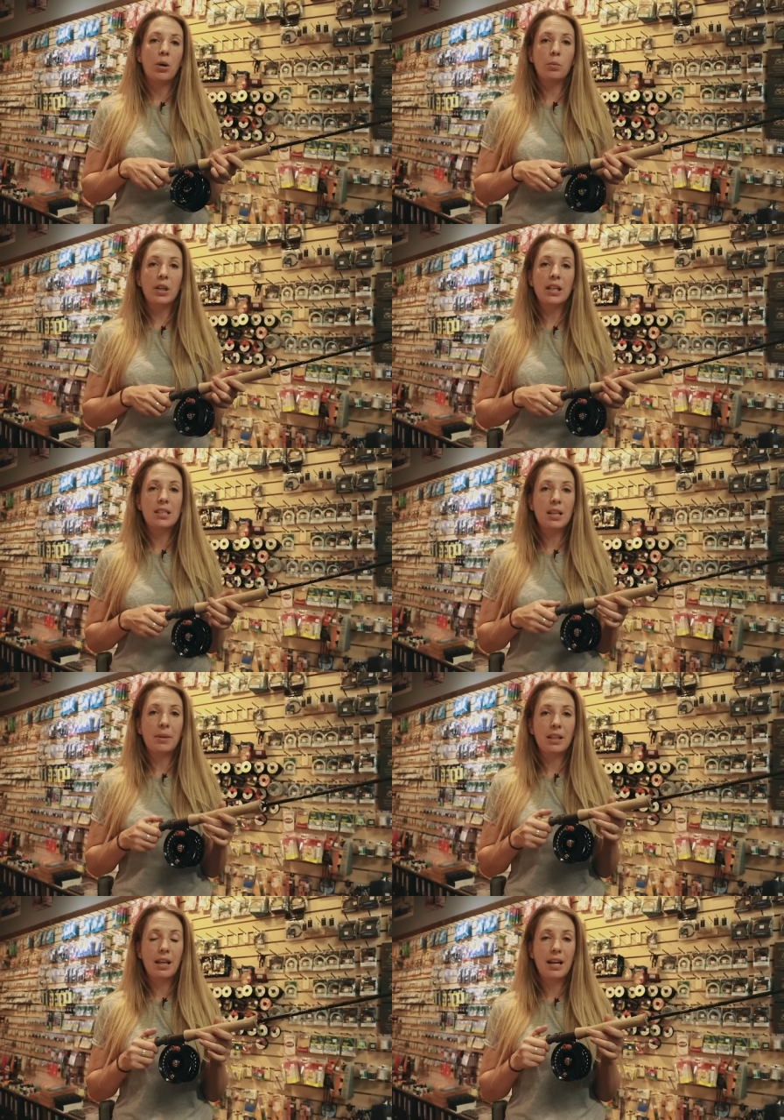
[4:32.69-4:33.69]
But really
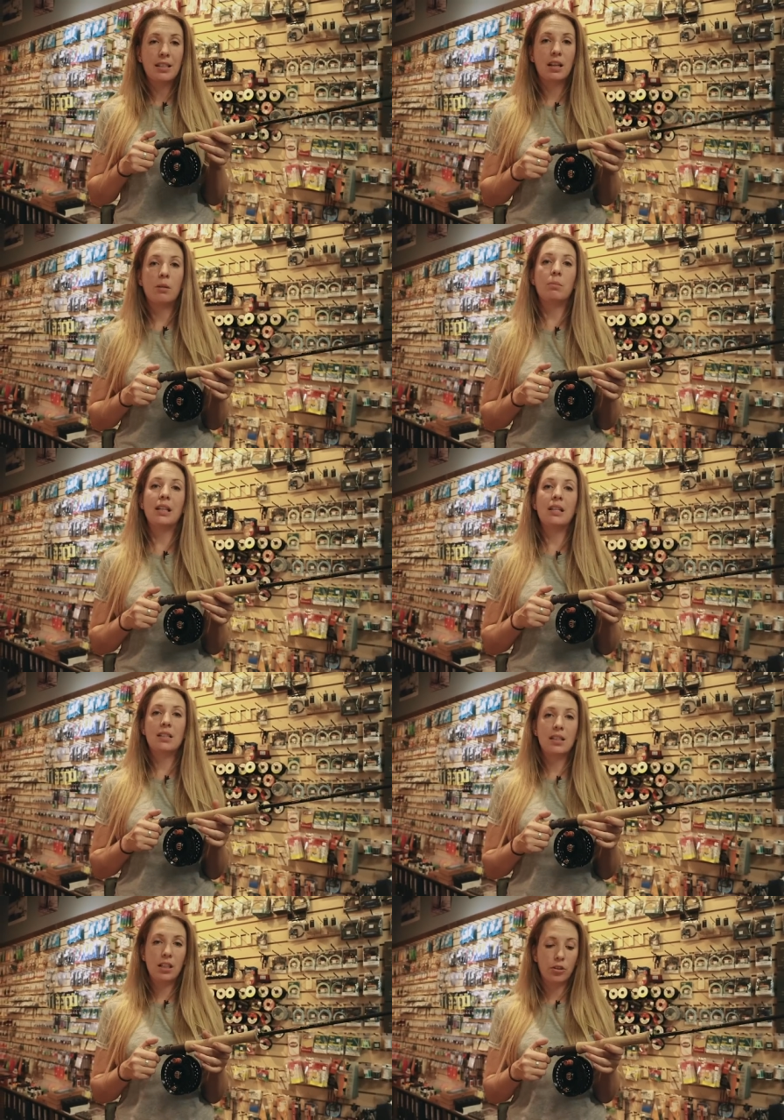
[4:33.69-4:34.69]
something that has a
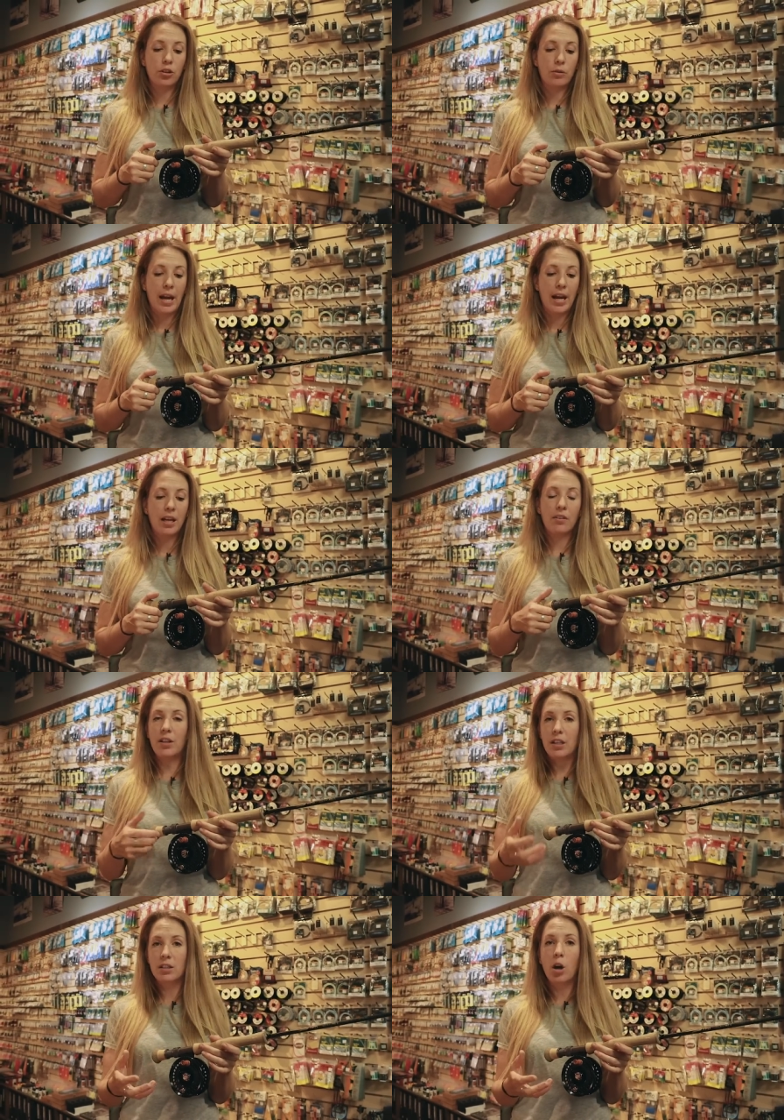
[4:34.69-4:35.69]
complete sealed drag,
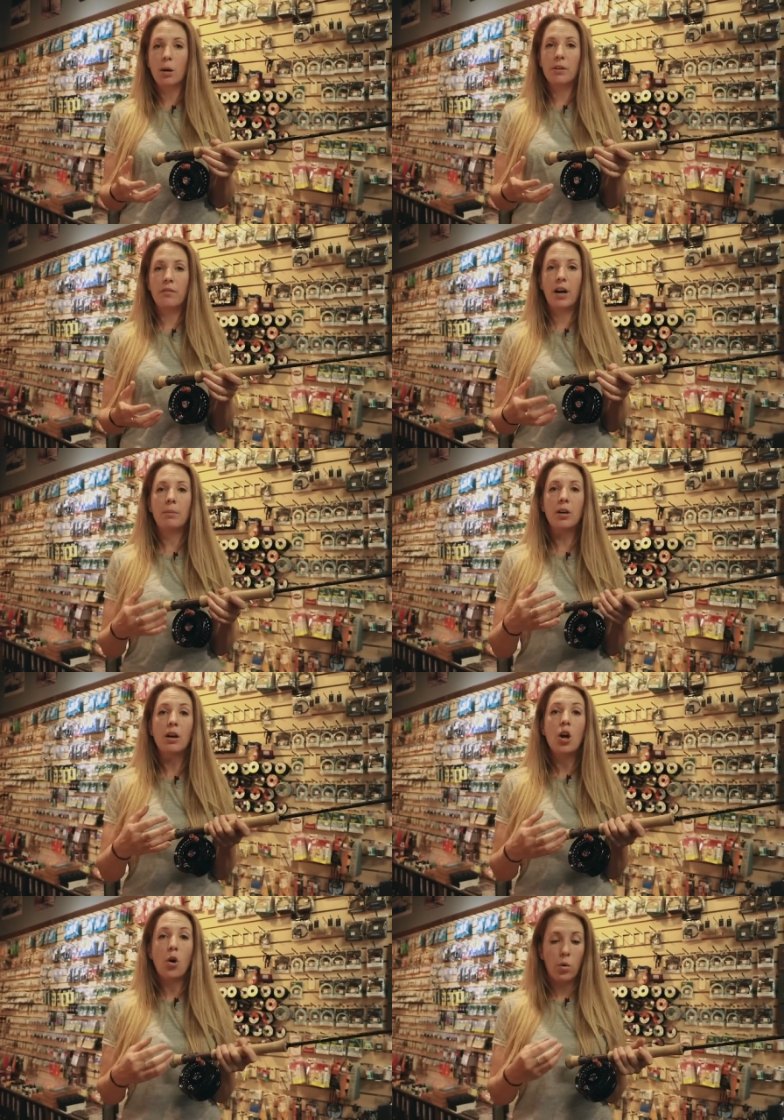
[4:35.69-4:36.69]
if it is carbon
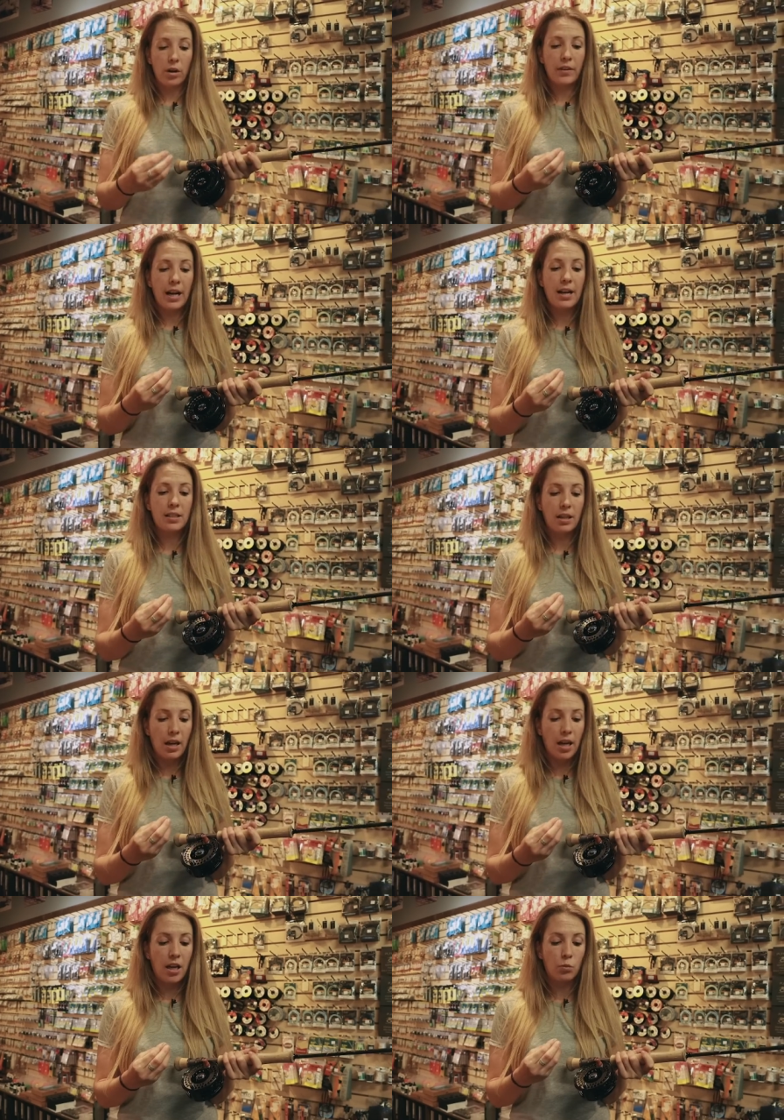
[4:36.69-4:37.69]
fiber or if it has
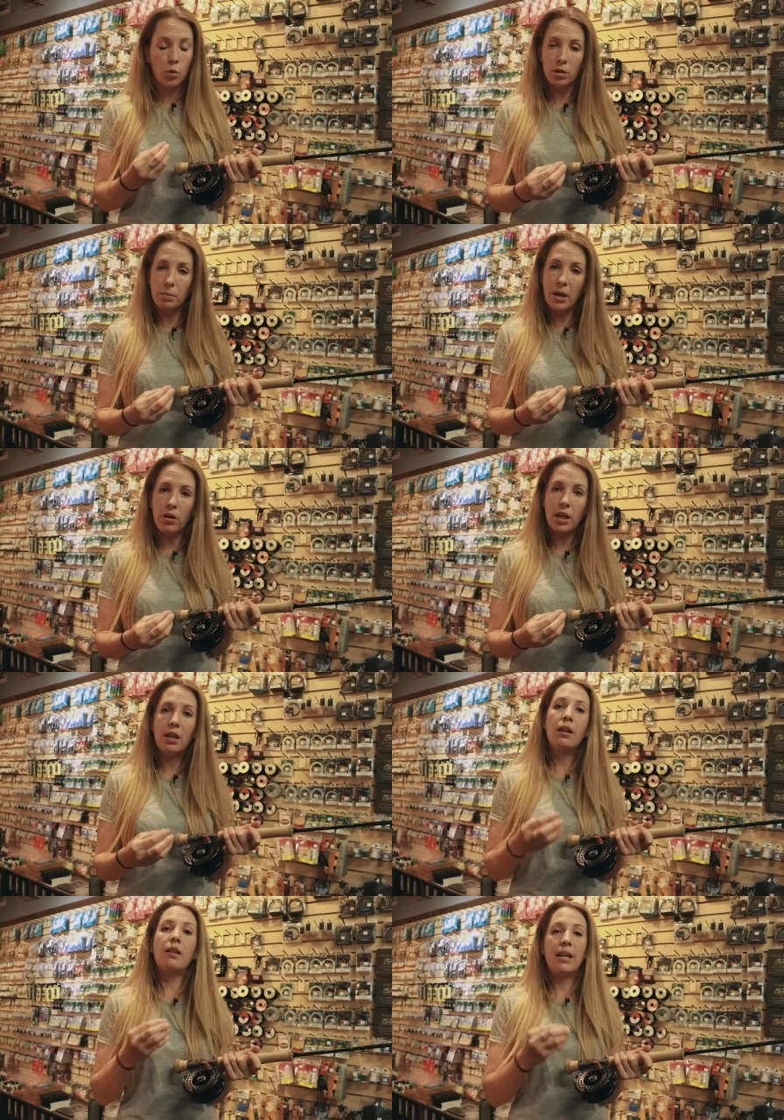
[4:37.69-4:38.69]
a roller bearing
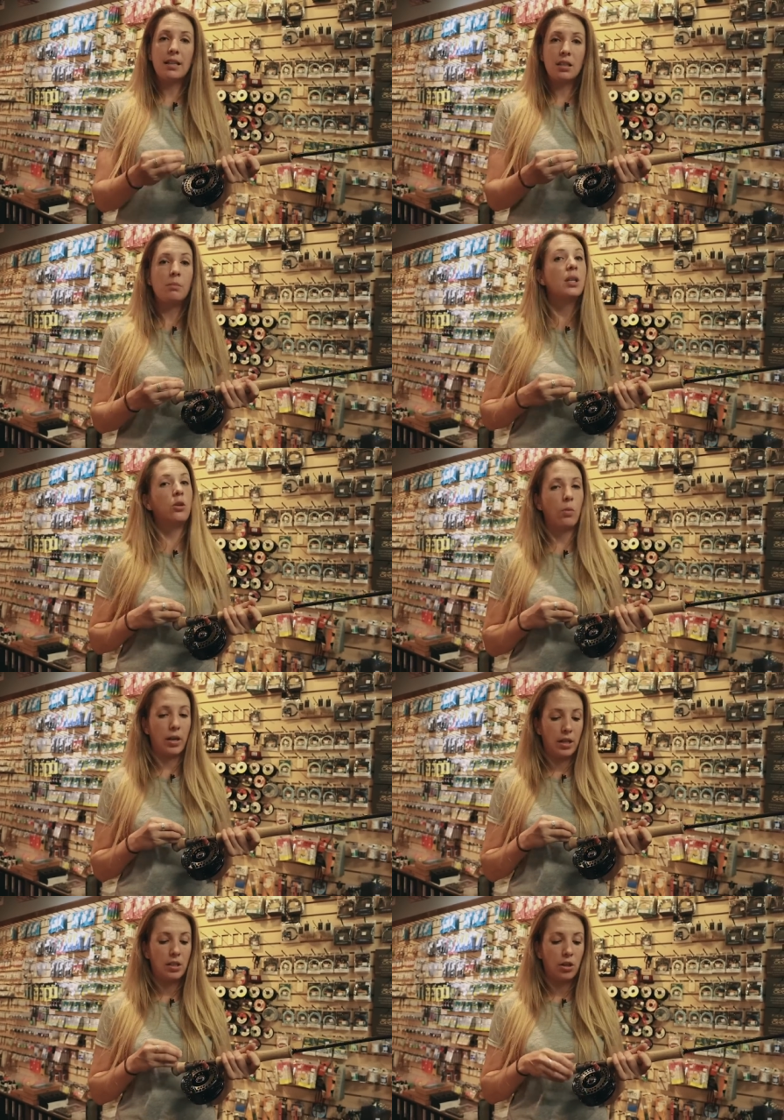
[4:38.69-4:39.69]
in it, that's something you
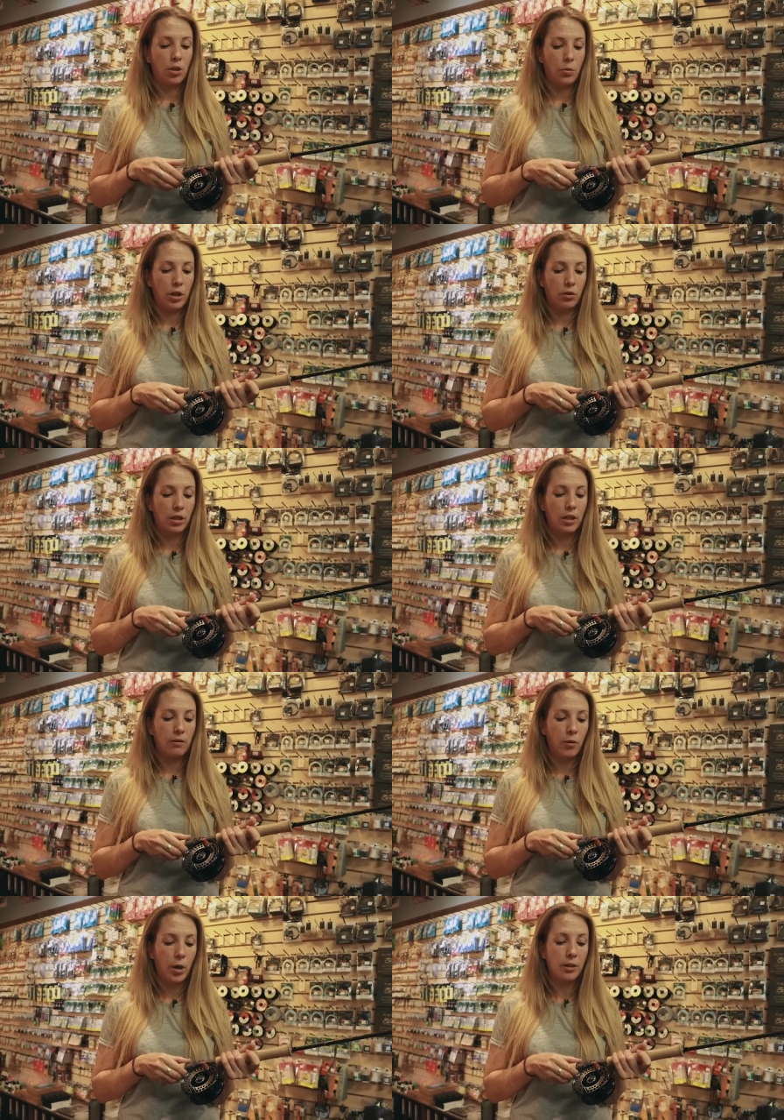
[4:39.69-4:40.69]
want to consider when you're
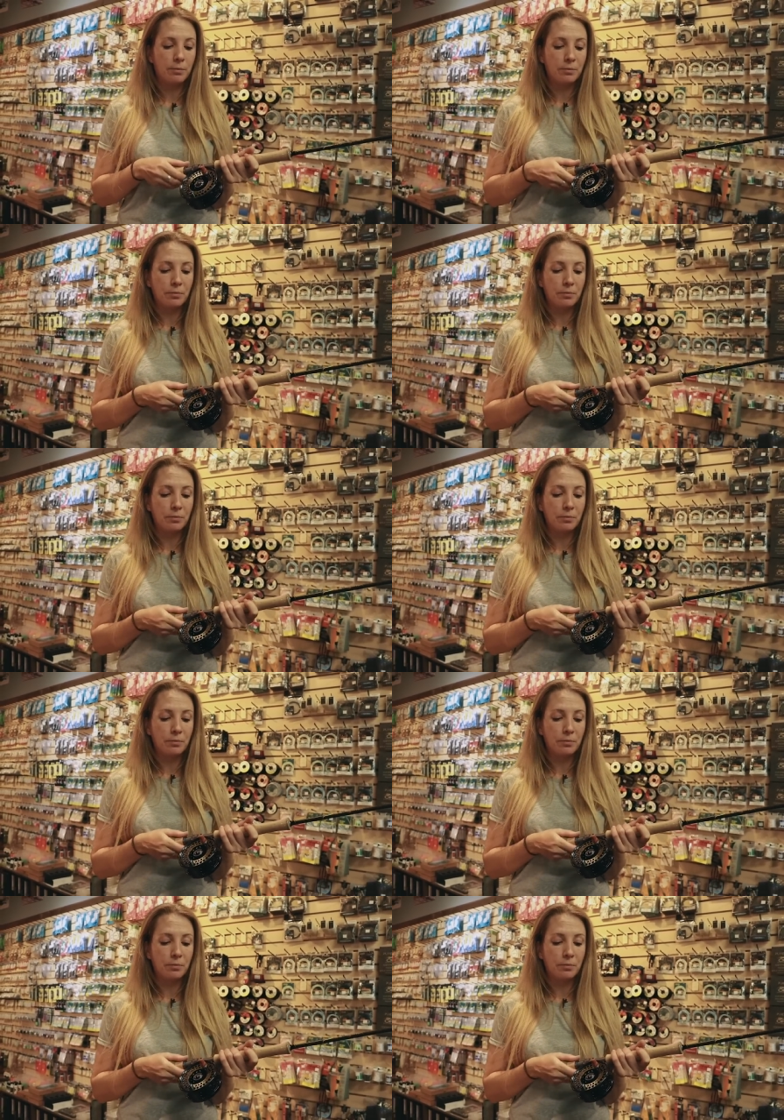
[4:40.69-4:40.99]
looking for it.